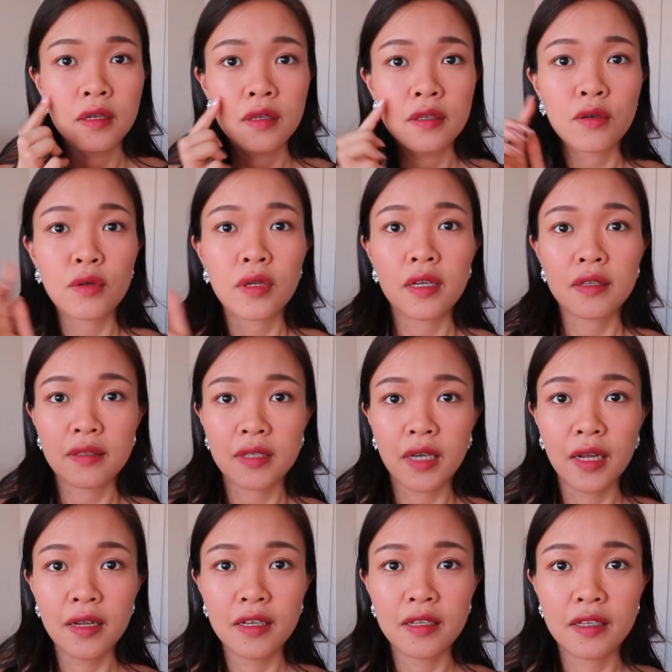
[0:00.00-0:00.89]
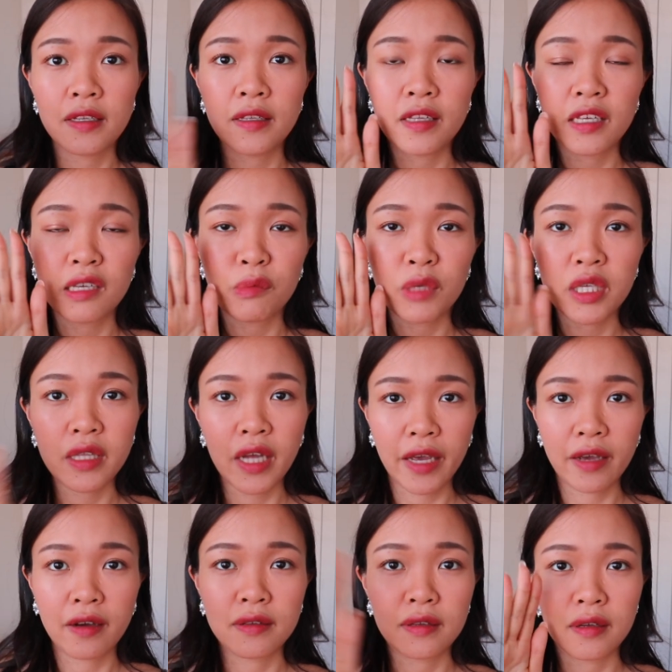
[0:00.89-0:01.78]
So the sun is hitting me
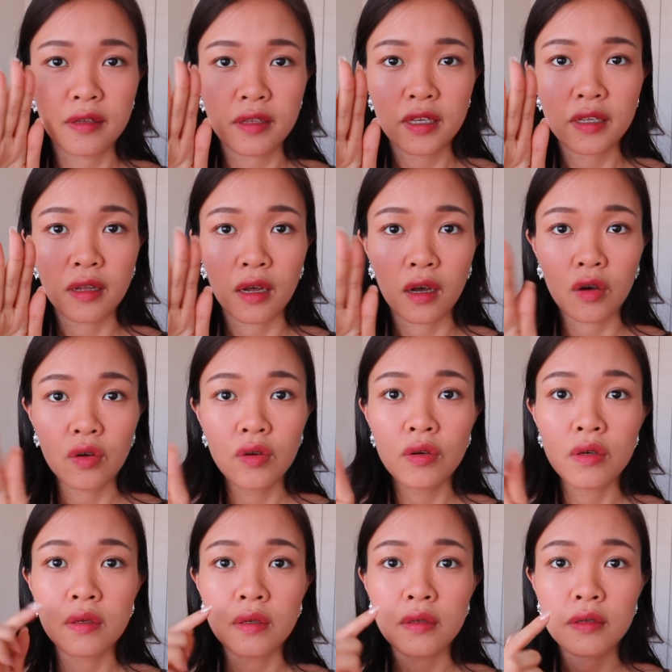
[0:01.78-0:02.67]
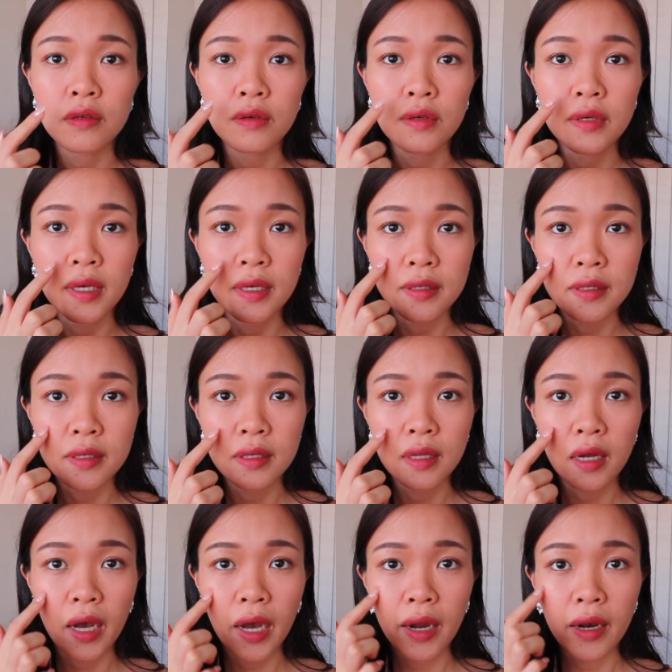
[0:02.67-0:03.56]
diagonally now, so you can see
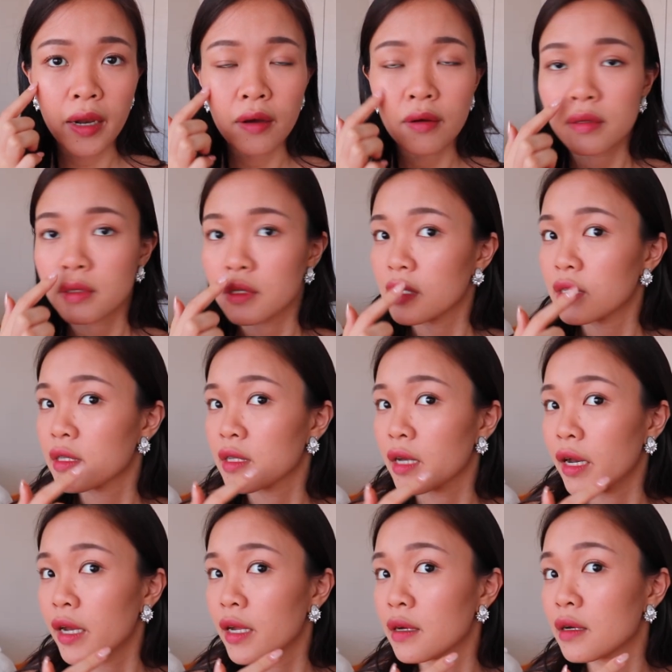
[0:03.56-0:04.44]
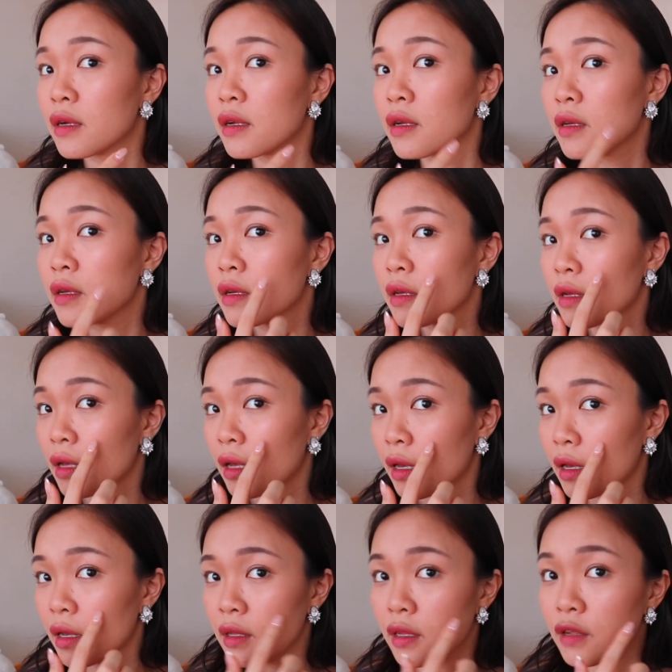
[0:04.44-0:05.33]
the highlight on this side,
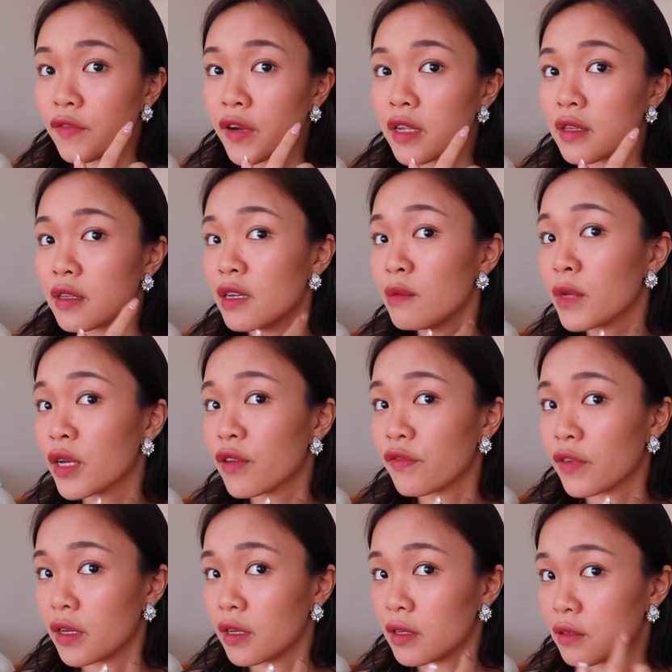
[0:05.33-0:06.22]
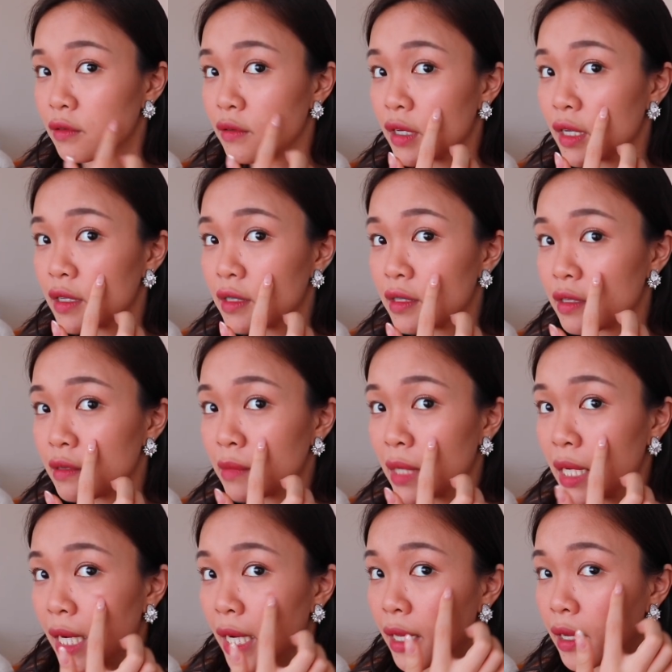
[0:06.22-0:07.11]
and if I turn my face, you can see
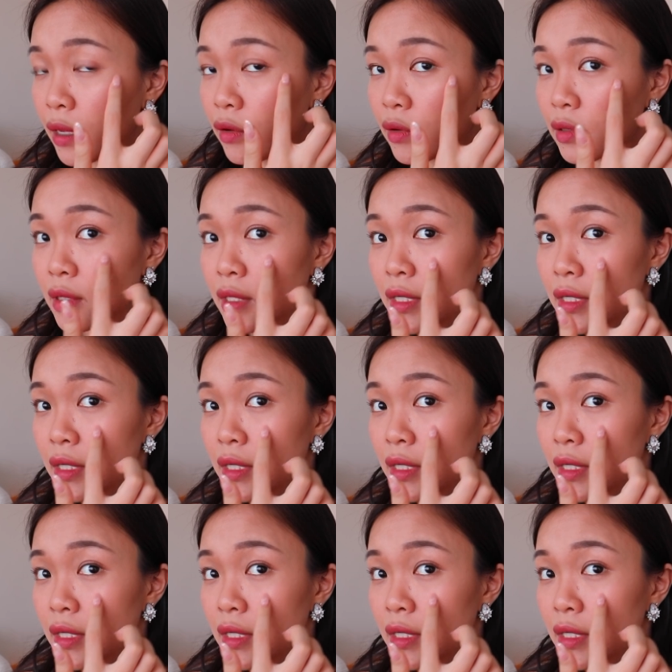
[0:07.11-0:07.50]
my highlight on